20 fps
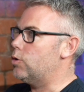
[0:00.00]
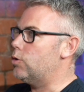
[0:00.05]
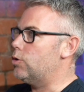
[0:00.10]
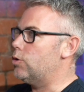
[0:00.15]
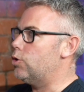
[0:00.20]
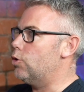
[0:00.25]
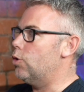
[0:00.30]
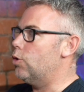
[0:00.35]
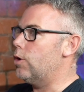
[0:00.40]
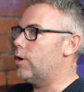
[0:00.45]

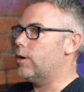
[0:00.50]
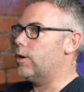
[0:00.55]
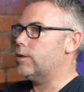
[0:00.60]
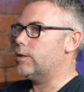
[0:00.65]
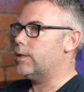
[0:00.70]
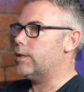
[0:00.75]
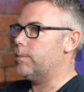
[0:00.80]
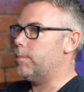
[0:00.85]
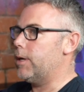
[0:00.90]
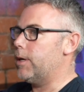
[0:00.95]

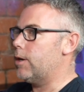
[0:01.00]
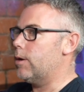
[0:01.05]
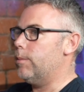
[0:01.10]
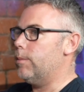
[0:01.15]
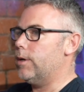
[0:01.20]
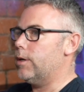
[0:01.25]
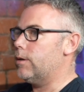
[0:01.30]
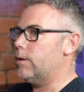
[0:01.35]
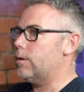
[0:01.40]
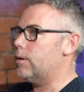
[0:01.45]
shortcuts to
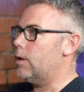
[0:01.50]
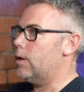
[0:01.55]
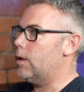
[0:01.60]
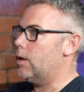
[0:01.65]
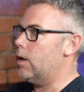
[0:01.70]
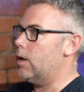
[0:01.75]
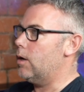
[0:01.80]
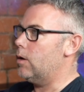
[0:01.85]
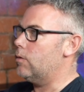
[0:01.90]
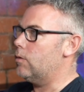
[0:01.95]
becoming
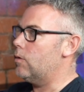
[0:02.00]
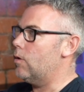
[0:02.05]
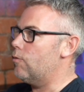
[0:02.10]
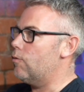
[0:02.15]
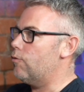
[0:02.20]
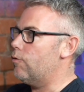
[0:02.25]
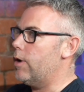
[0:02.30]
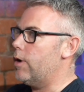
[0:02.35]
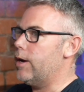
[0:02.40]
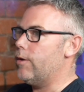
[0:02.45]
a
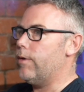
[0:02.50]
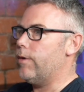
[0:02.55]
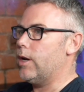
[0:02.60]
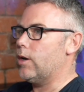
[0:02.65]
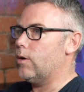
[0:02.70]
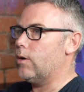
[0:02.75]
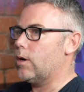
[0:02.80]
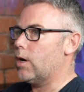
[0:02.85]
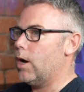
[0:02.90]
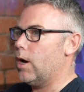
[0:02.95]
really,
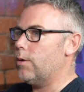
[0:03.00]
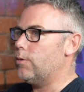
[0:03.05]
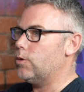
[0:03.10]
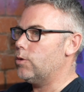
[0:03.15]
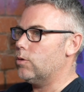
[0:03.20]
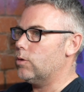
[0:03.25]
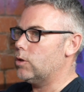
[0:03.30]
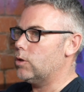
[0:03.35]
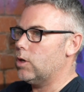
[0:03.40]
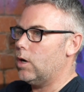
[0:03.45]
really good
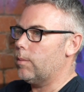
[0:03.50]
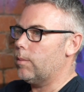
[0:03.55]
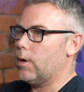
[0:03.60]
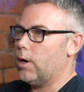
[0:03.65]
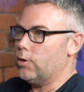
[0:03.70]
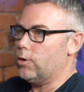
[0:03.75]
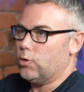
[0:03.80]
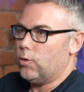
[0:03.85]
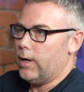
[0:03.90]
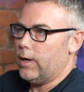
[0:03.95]
coach or a top
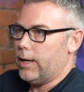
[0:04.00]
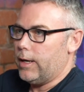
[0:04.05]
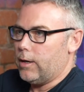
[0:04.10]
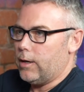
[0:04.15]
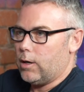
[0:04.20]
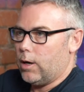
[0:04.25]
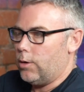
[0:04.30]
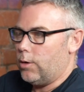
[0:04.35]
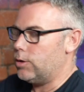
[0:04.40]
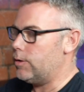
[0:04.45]
coach or
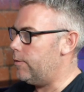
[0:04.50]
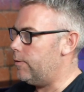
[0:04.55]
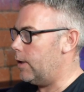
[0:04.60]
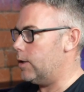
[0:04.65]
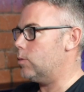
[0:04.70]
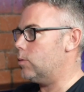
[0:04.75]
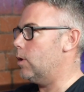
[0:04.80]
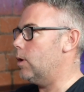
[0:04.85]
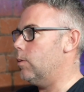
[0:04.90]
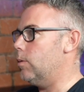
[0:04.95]
elite coach, if
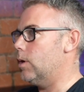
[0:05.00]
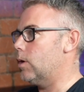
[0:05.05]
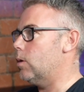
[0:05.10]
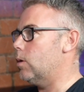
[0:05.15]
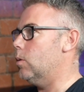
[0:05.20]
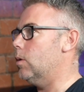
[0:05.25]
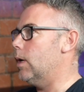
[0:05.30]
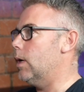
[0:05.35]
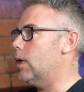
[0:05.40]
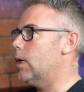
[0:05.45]
that's what you want
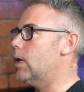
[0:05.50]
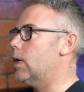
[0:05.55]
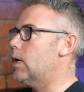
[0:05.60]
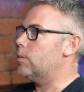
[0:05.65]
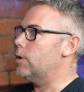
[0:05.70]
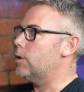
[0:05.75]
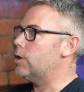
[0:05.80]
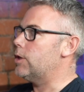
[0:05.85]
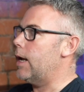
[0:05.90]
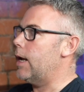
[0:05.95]
to call it.
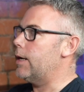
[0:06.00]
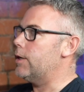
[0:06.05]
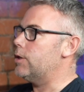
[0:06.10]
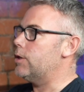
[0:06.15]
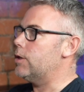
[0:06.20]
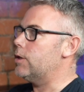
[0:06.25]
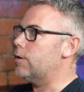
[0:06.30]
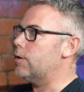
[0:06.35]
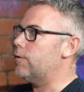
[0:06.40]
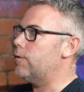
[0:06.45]
Some of the
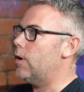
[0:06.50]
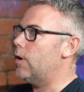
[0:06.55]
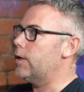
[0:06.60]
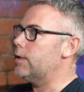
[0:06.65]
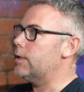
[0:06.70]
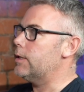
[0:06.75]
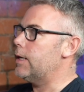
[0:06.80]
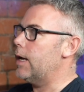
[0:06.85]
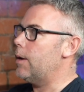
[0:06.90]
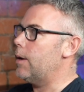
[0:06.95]
challenges I
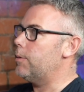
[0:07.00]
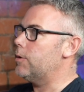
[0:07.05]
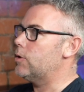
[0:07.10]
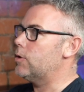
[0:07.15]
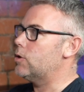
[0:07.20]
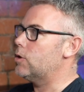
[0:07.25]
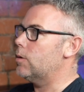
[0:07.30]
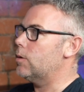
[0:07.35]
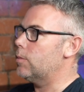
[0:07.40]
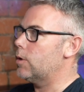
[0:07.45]
find today
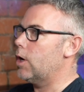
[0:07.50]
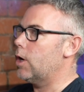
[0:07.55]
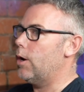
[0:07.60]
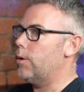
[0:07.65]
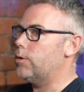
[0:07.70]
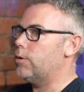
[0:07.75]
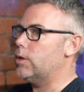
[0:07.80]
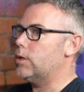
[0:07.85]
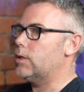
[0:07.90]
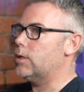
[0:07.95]
with some
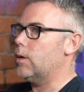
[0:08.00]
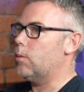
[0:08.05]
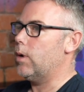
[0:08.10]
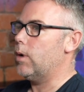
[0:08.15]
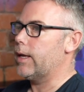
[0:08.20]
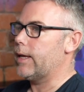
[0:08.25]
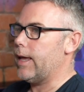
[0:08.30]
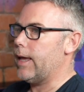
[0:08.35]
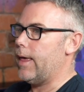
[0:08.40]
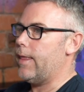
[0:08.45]
coaches, they
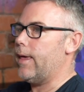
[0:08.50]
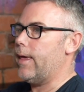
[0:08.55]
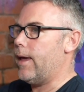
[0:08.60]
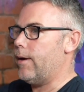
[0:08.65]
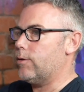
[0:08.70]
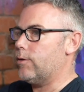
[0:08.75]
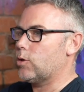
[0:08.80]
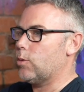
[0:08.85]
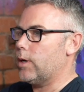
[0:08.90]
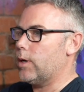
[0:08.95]
want to get
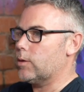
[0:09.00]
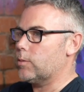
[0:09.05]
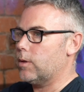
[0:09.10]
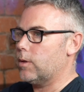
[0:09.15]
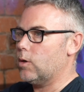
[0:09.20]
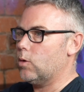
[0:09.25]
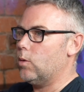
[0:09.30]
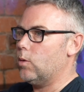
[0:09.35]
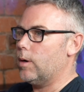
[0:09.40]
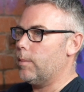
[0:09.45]
there as quick as
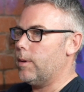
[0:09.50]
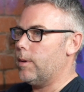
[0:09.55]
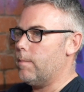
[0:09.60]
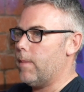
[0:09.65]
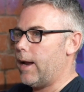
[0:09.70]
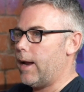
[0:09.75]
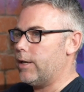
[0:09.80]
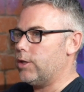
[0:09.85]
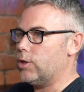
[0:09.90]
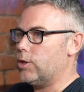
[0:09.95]
possible. They want to
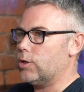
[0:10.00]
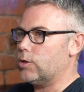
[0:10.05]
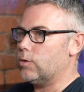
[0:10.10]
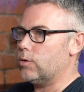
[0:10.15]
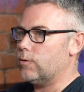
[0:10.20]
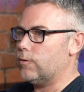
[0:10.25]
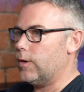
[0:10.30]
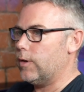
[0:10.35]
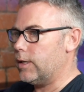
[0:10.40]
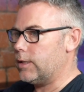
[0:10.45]
be
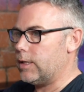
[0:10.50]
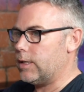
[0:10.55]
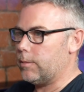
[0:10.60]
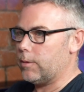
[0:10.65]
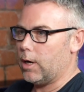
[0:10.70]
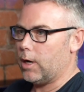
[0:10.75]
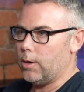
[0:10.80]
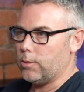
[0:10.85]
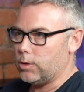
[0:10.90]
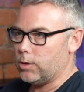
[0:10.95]
managers or first
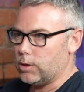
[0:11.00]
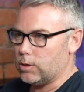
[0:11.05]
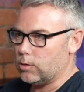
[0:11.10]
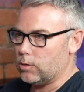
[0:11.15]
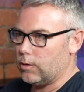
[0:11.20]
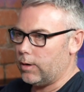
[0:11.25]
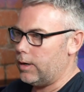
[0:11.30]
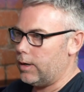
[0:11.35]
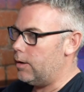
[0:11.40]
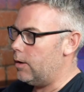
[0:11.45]
team
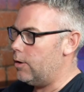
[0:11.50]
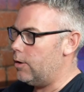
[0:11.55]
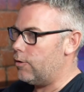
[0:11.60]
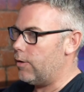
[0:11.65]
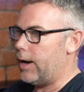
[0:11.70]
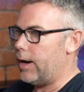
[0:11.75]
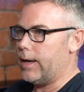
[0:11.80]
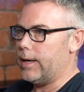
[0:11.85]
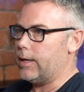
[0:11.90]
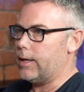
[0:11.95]
coaches or
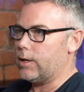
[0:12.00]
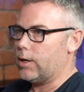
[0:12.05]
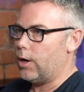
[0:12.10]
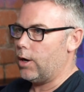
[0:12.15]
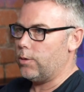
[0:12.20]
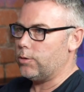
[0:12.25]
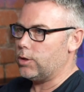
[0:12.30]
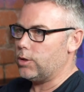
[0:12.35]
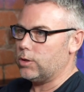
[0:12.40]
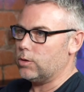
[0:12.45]
under-18
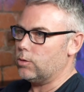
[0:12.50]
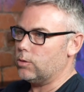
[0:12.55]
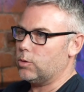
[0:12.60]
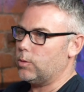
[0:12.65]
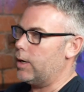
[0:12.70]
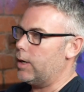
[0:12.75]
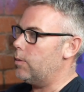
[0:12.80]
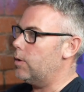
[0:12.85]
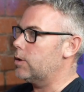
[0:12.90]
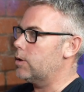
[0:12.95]
coaches or
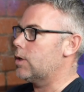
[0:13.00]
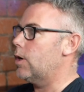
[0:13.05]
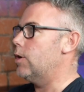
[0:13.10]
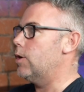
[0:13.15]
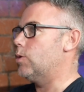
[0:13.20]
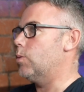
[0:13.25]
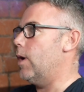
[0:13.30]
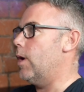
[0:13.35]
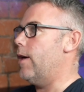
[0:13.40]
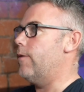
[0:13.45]
21s
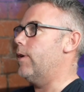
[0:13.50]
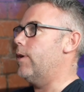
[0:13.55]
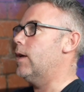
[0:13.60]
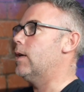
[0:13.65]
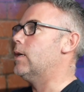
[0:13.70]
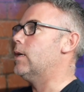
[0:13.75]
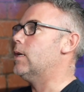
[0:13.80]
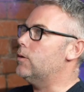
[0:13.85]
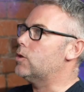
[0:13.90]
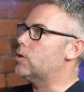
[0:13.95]
coaches or
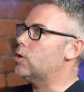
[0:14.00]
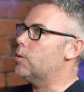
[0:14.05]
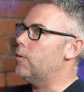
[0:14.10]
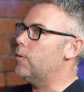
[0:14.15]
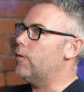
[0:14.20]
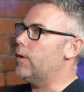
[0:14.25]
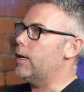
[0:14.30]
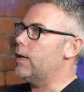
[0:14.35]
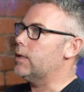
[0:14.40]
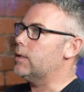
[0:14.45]
whatever. And
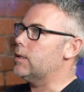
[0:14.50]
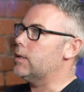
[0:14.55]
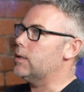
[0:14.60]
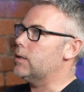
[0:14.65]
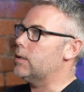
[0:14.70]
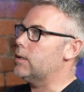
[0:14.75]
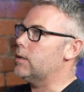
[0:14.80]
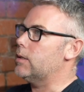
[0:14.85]
some of it is you